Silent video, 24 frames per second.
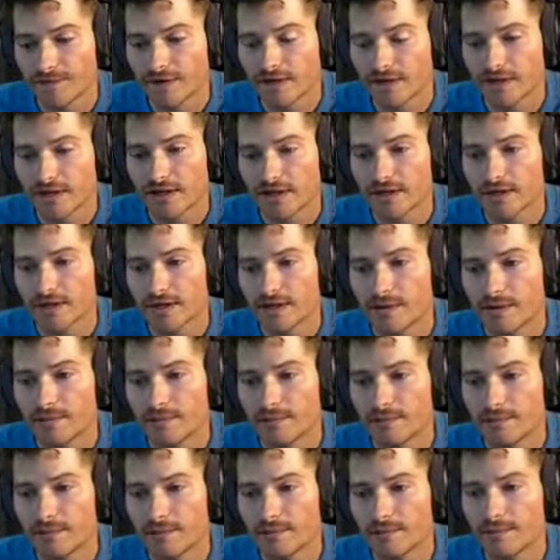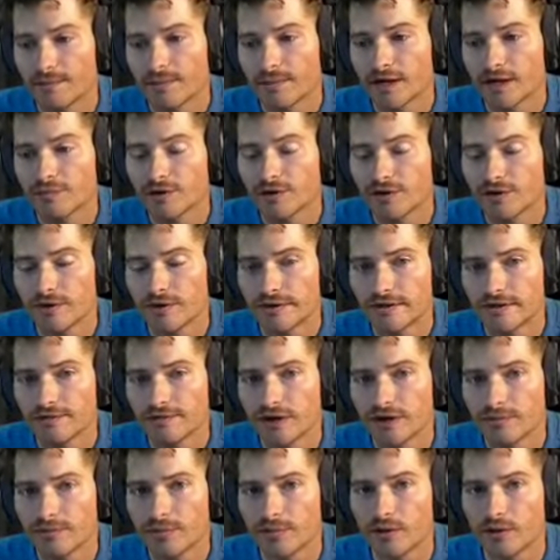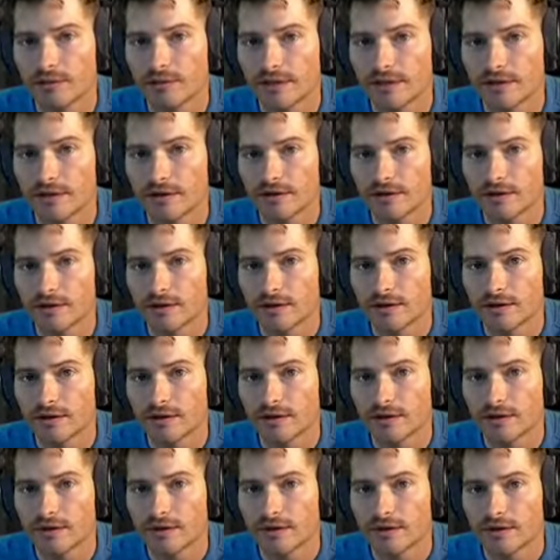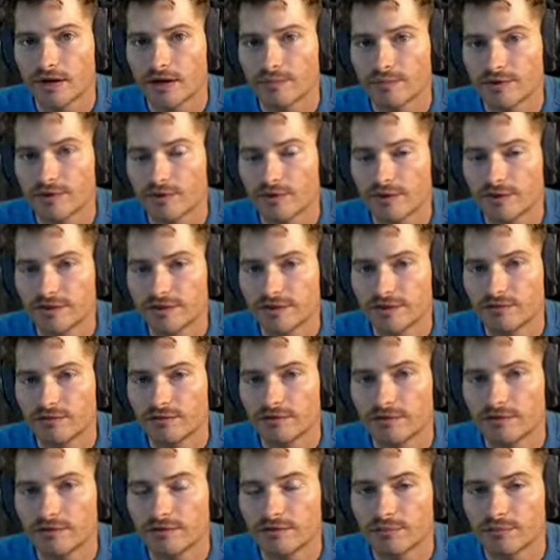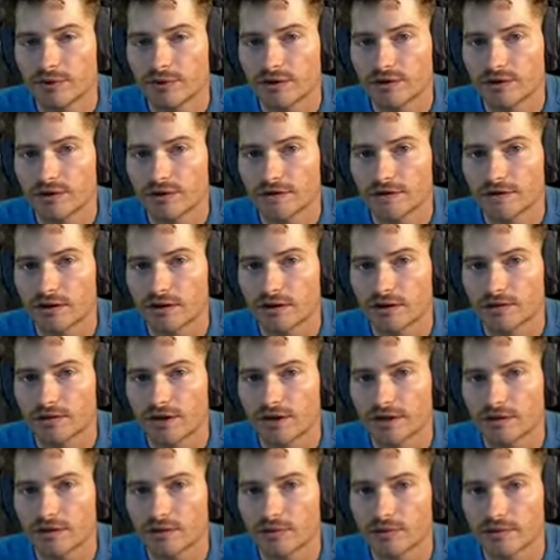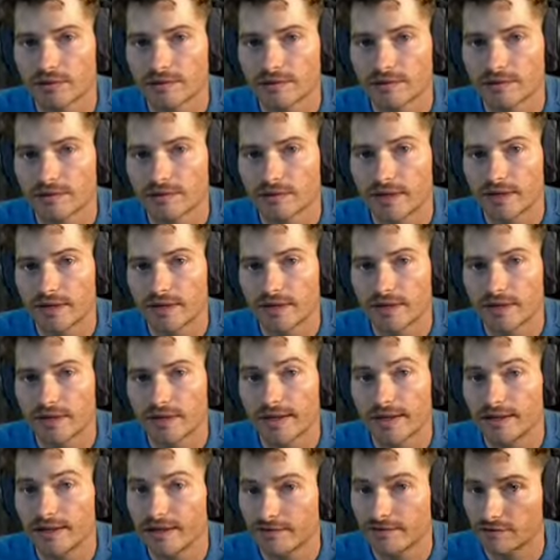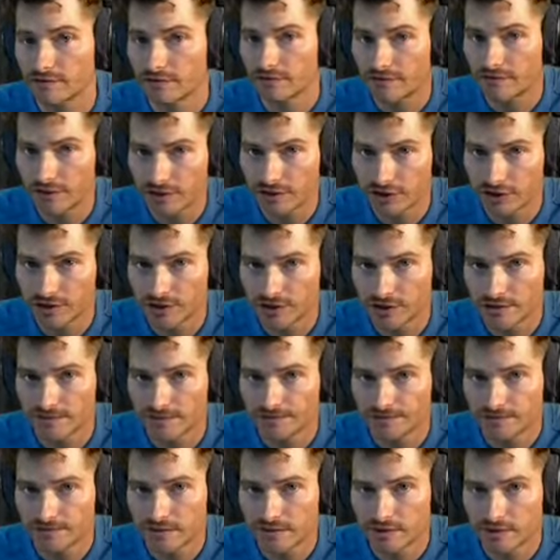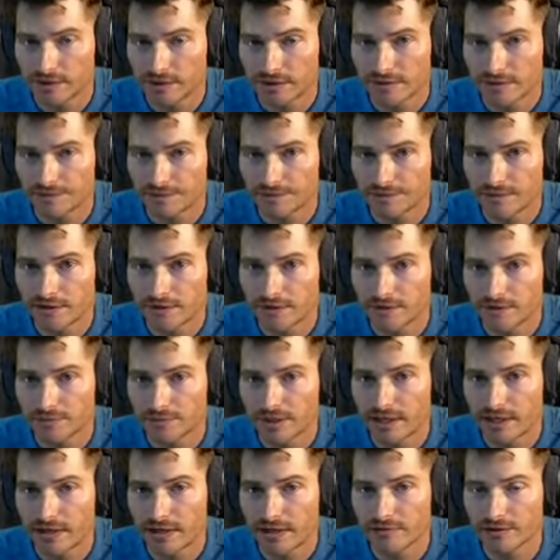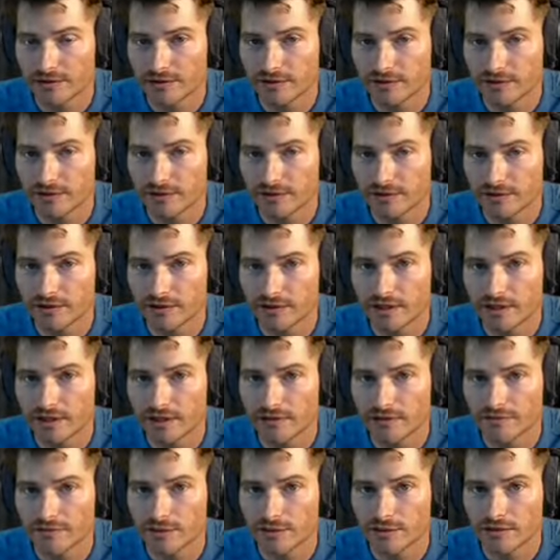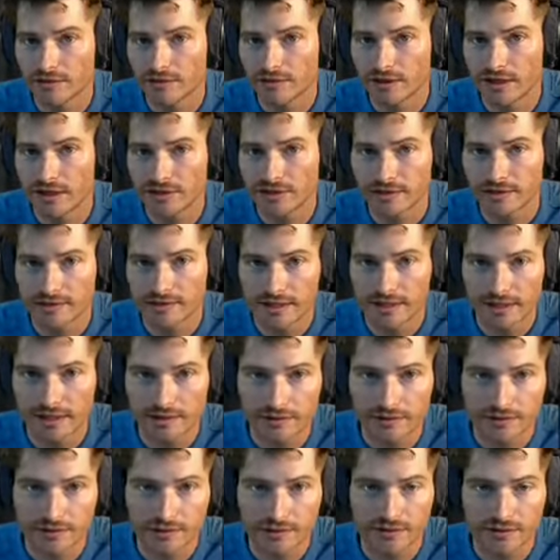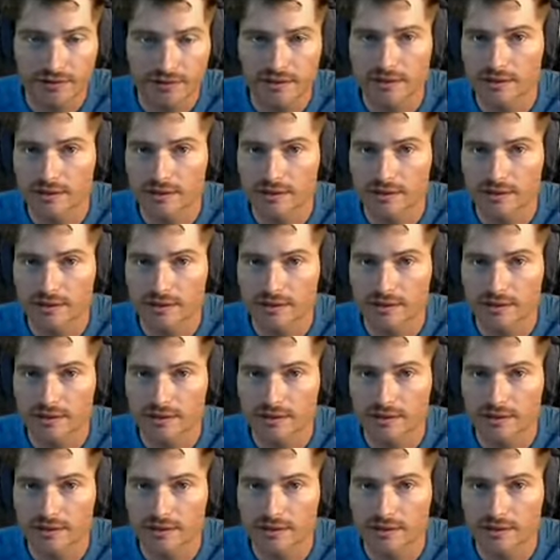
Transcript: But I'm curious, I've got a poll here. I'm curious if you've ever purchased an online course and never finished it. This is a behavior that I've noticed a lot in designers.